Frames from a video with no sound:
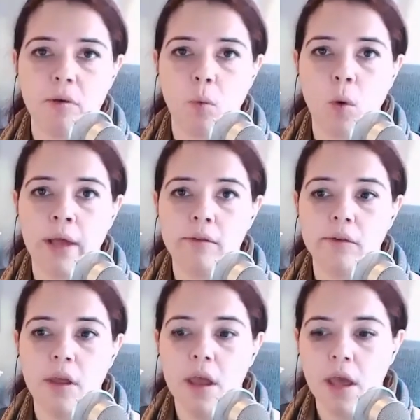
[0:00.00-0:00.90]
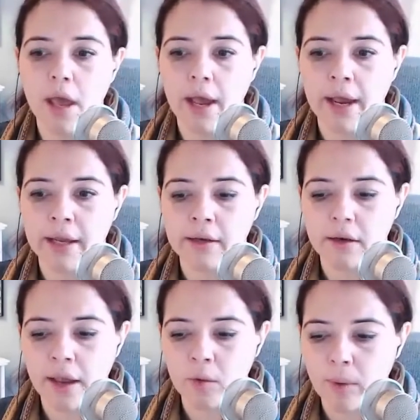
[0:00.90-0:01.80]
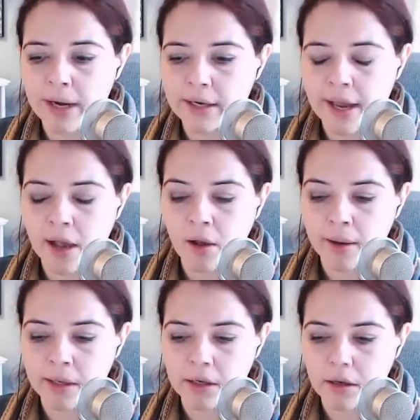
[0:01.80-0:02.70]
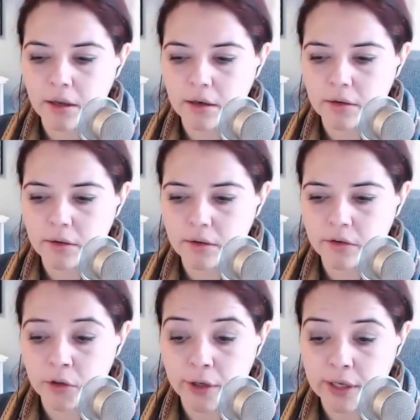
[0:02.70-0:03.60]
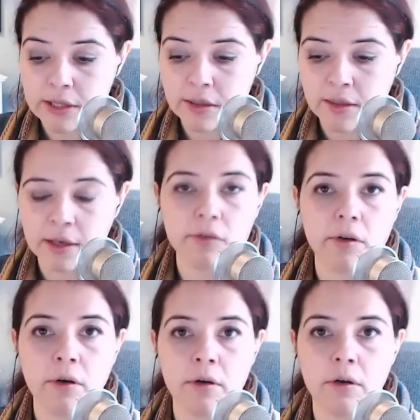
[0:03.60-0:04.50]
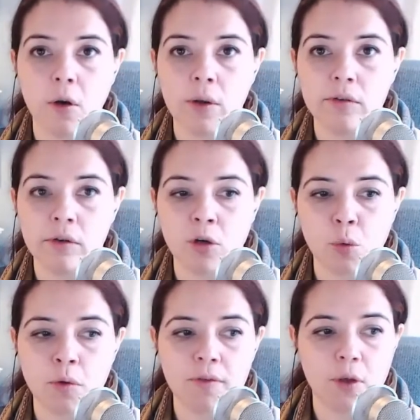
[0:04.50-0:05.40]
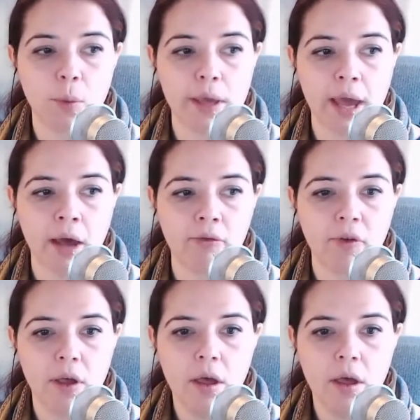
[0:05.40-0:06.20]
to Wise, and and right now, I mean, to look at the things that are undergoing senior review, we have.